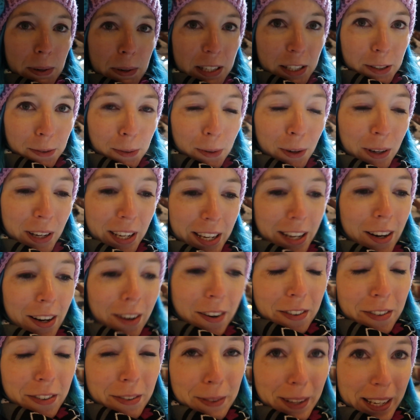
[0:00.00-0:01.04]
We're just walking
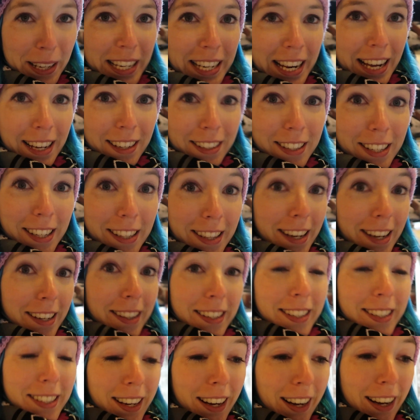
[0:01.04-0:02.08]
along from the canal to the
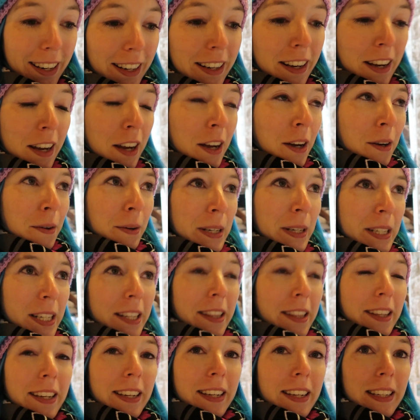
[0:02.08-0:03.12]
other side, which
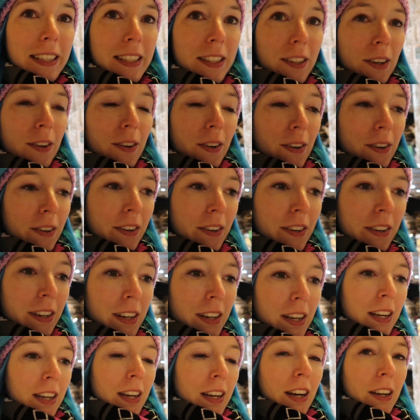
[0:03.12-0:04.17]
I think is on
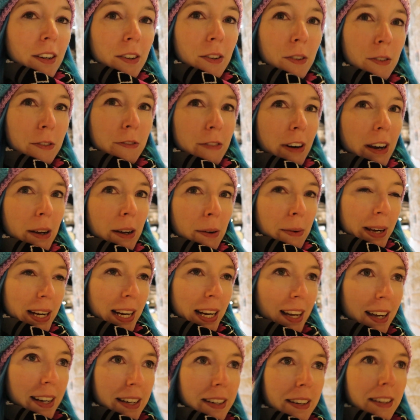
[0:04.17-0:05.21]
an old railway
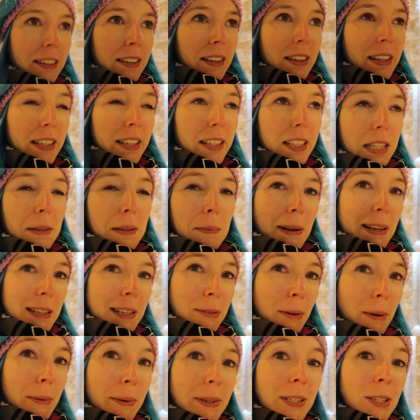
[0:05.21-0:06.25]
line. It's the
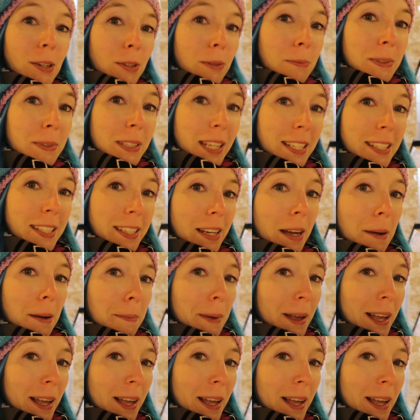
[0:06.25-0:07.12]
place where we saw them setting up